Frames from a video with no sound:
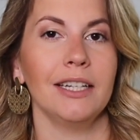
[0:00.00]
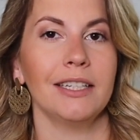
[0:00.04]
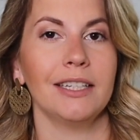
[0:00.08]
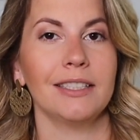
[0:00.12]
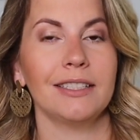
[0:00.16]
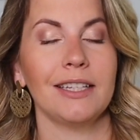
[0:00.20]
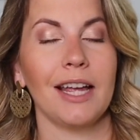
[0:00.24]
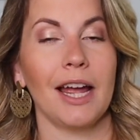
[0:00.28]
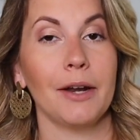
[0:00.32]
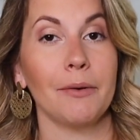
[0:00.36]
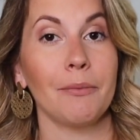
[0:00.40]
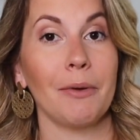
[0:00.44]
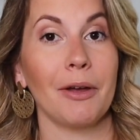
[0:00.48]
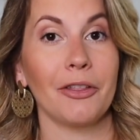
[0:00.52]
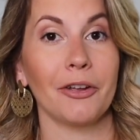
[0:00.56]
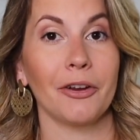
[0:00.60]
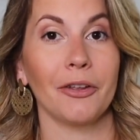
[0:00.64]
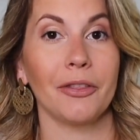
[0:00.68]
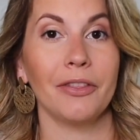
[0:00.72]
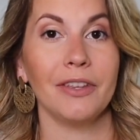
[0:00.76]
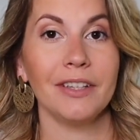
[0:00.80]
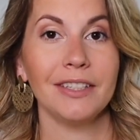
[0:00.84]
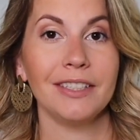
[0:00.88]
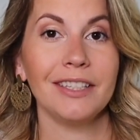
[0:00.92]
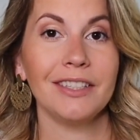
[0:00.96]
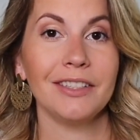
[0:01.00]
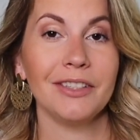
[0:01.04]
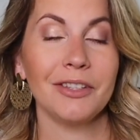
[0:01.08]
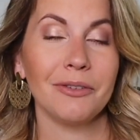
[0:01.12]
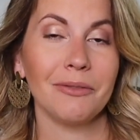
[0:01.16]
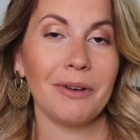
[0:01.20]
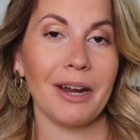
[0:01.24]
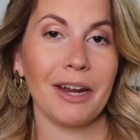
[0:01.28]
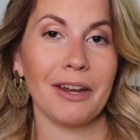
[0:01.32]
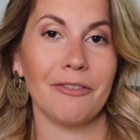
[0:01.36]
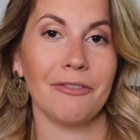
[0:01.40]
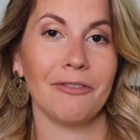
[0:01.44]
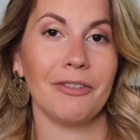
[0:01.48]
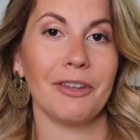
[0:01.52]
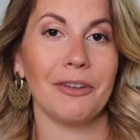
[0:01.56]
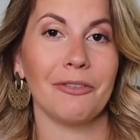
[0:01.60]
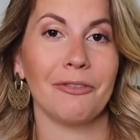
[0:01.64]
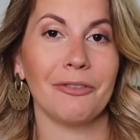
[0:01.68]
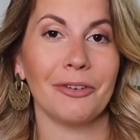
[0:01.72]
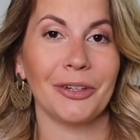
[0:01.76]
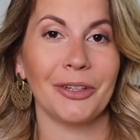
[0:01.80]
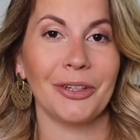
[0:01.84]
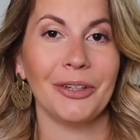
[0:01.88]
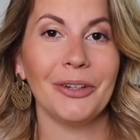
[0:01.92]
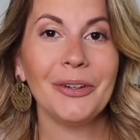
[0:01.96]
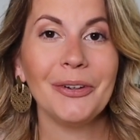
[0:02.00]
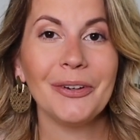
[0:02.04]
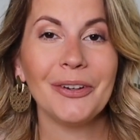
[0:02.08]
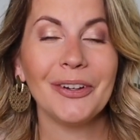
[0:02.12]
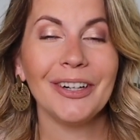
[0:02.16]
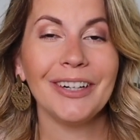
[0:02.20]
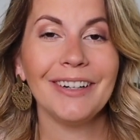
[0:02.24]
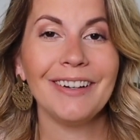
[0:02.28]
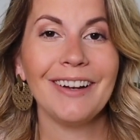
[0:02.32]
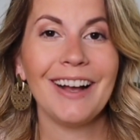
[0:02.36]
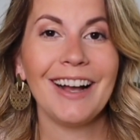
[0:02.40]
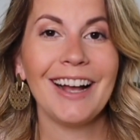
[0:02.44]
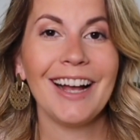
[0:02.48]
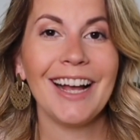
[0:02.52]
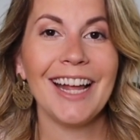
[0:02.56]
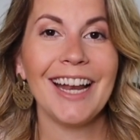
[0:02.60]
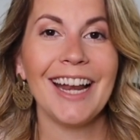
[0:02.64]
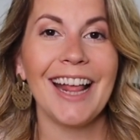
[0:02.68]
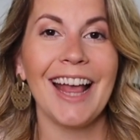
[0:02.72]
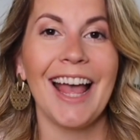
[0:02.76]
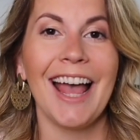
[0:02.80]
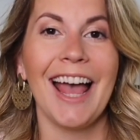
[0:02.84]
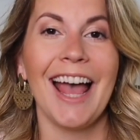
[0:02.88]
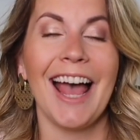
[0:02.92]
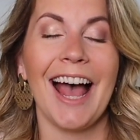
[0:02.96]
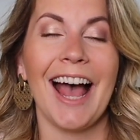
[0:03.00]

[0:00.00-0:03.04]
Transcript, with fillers: decide whether this is the right fit for you or not.